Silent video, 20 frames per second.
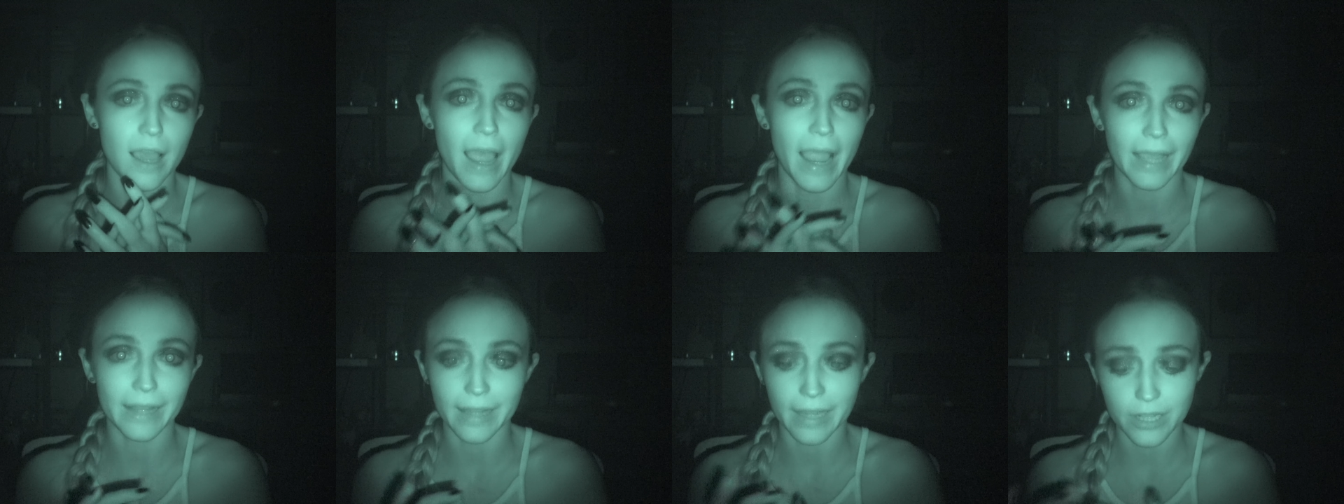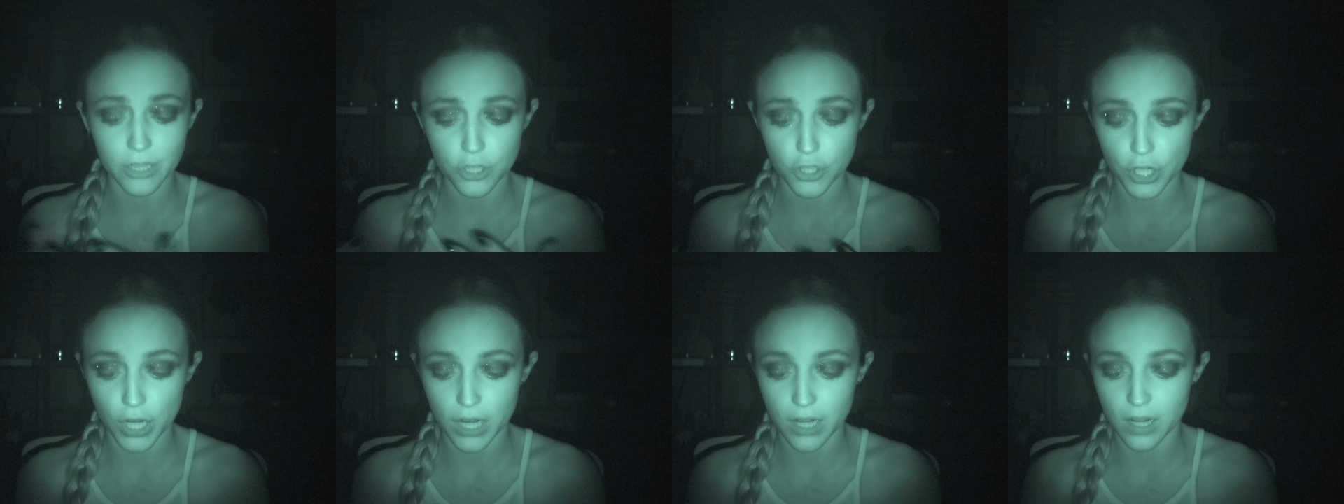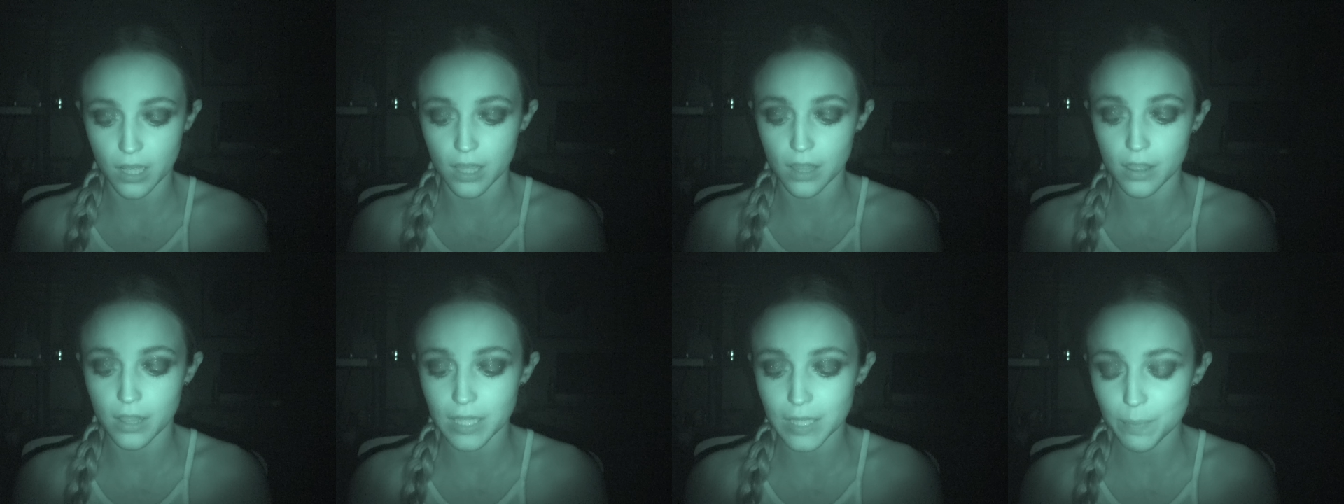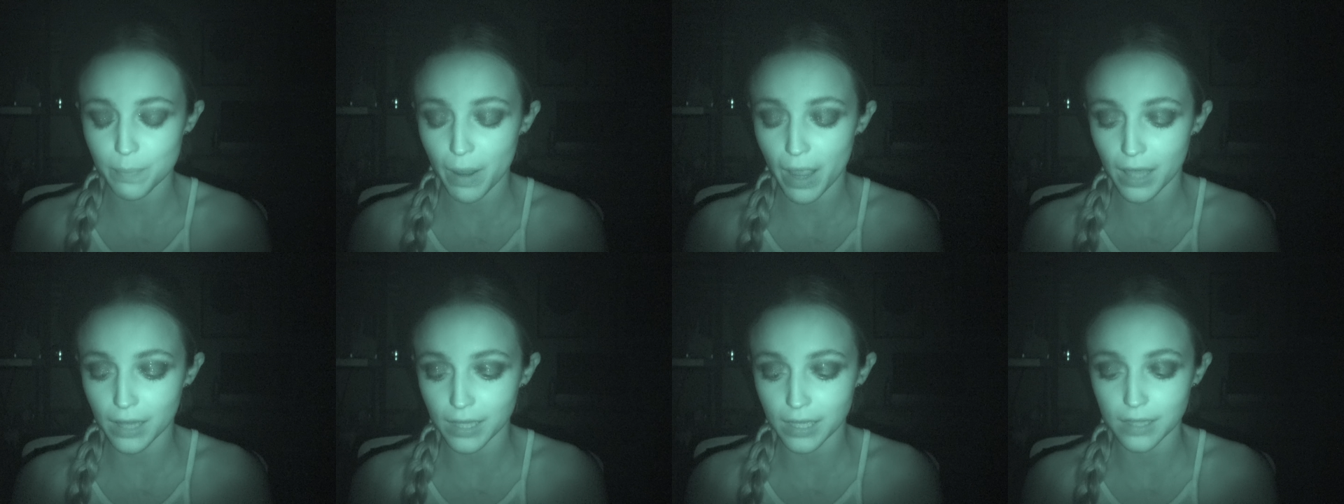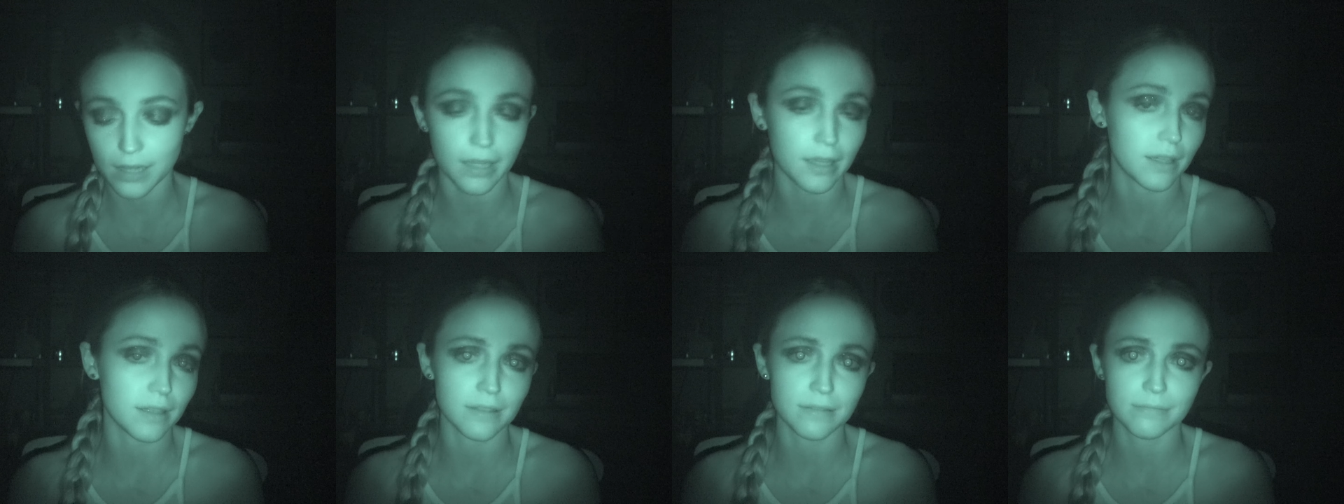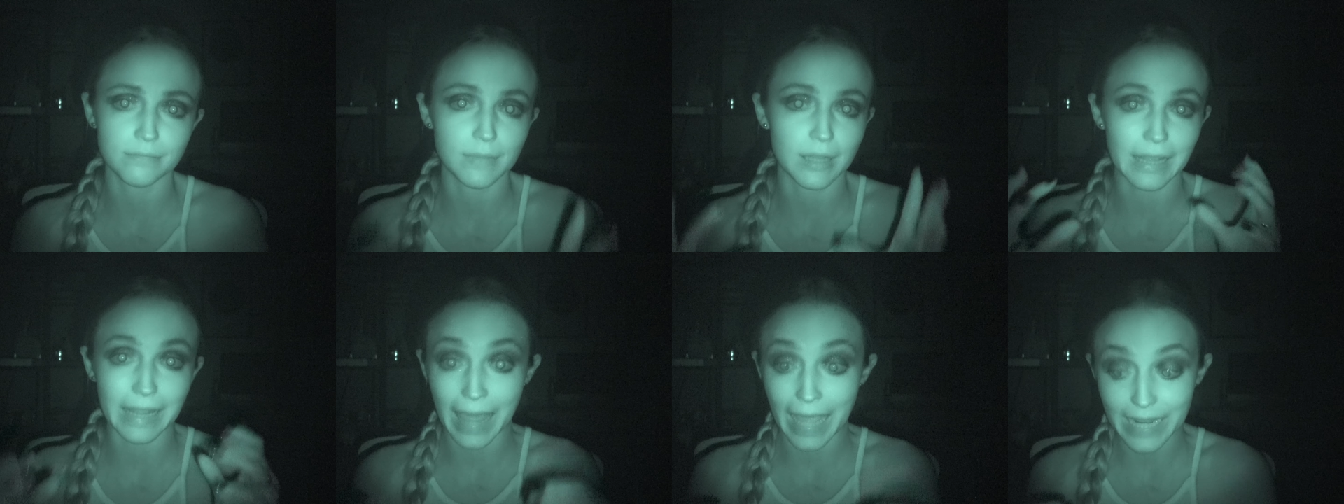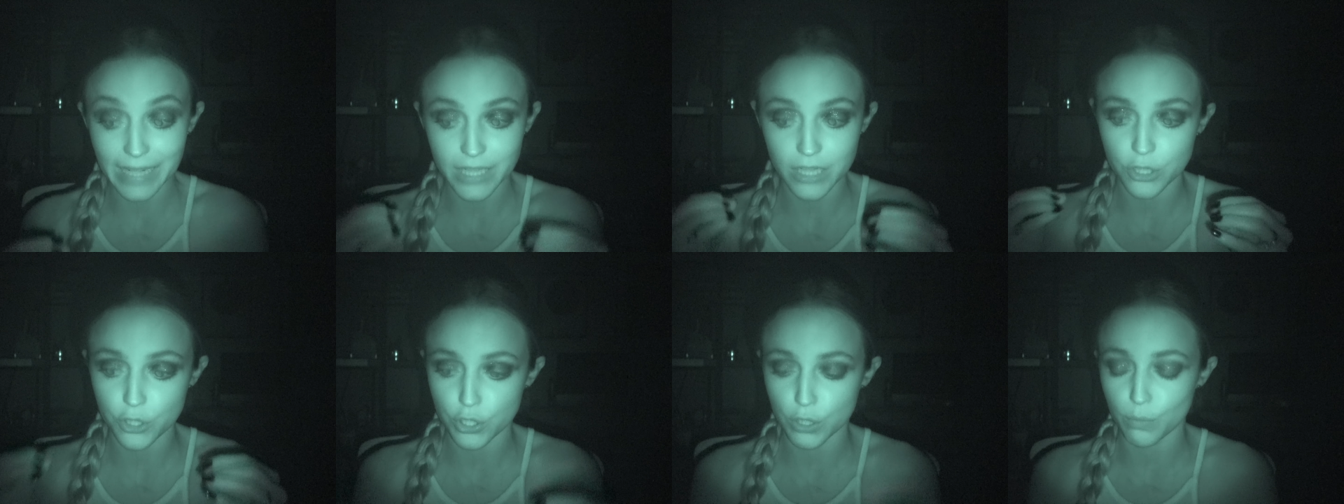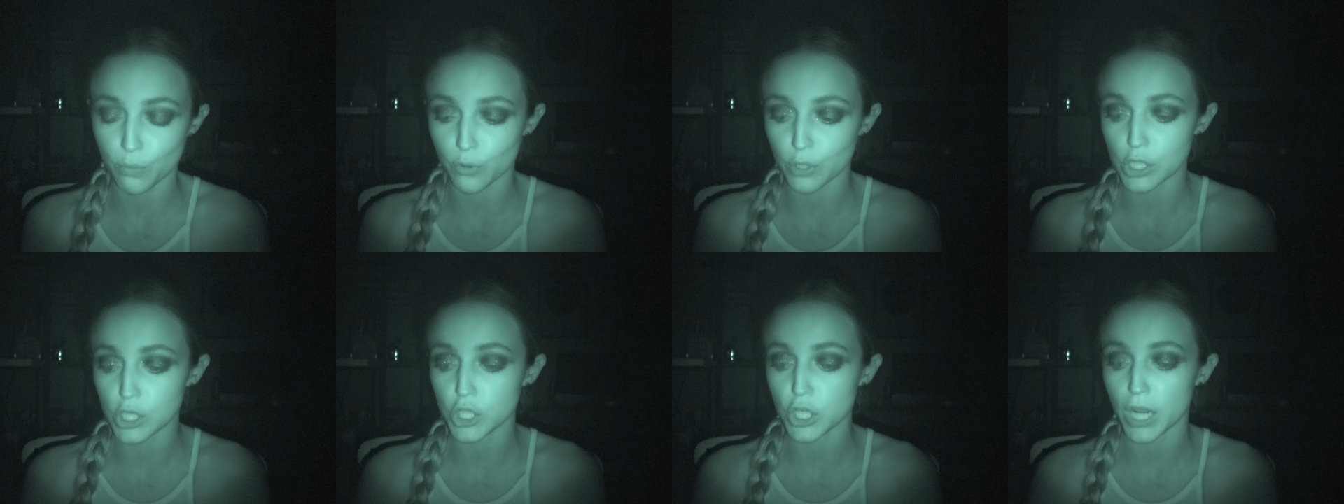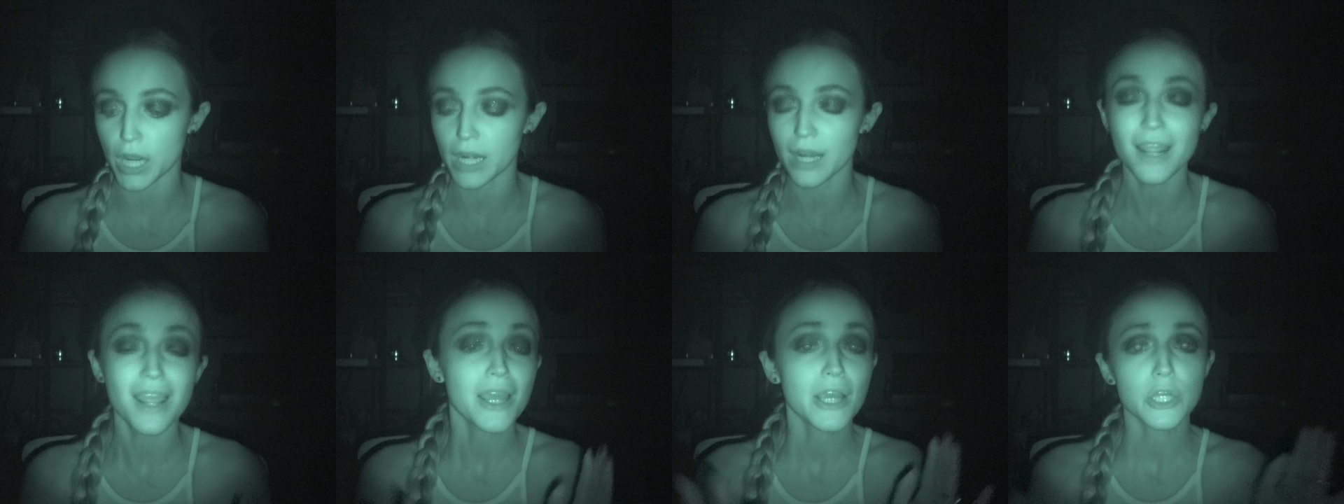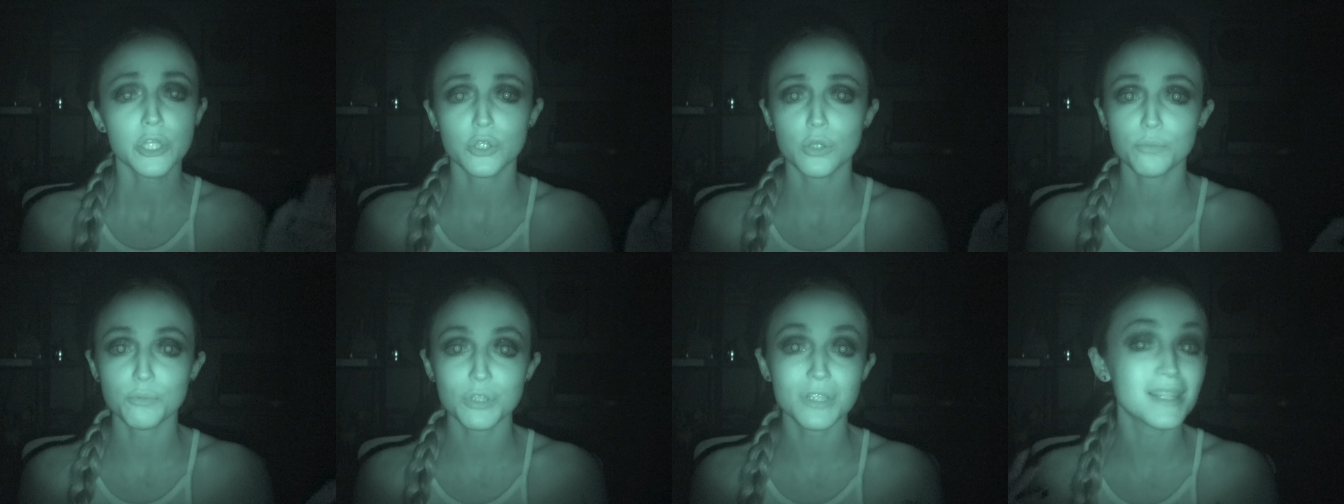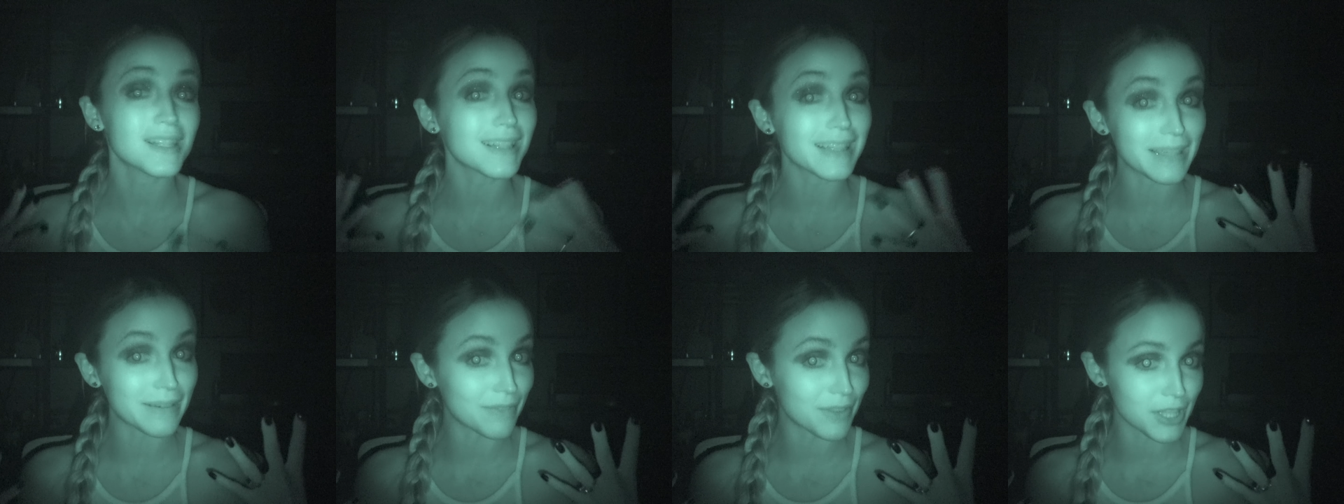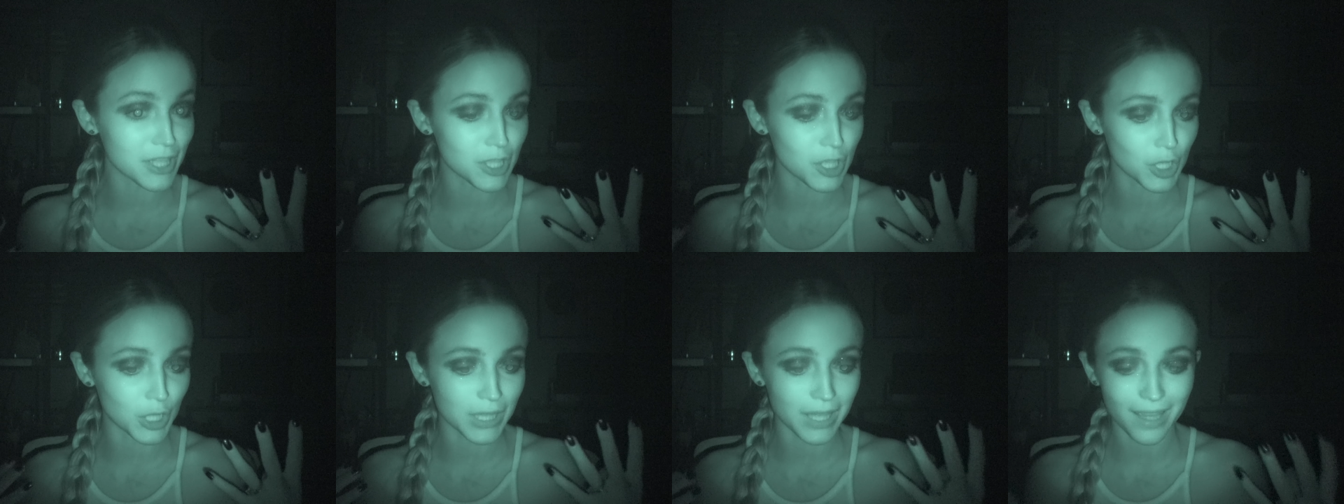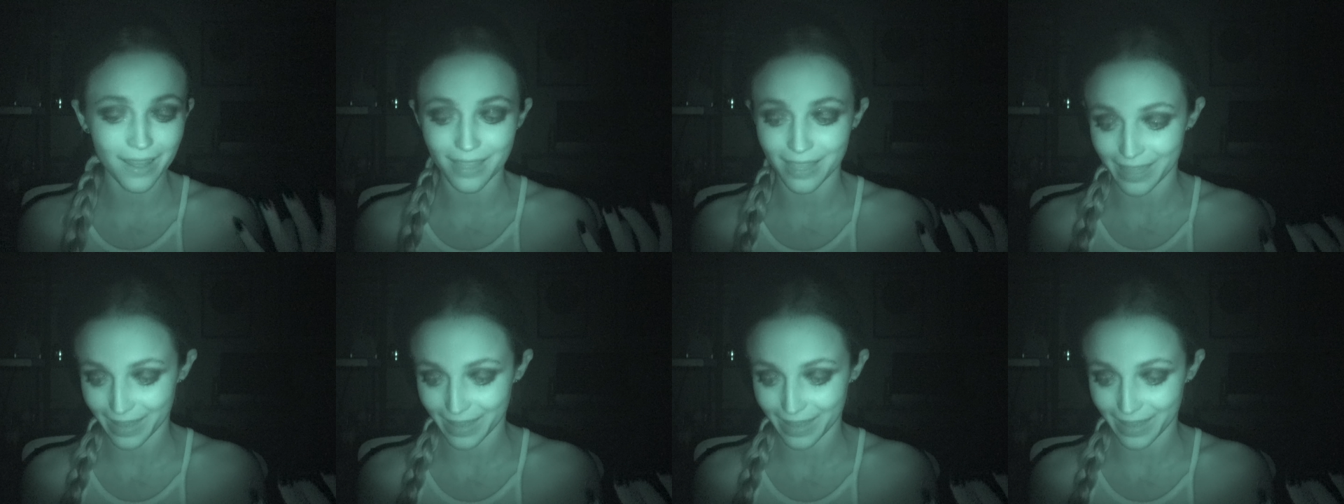highlight shade in this palette, like a light shimmery shade. So I'm just gonna leave this look like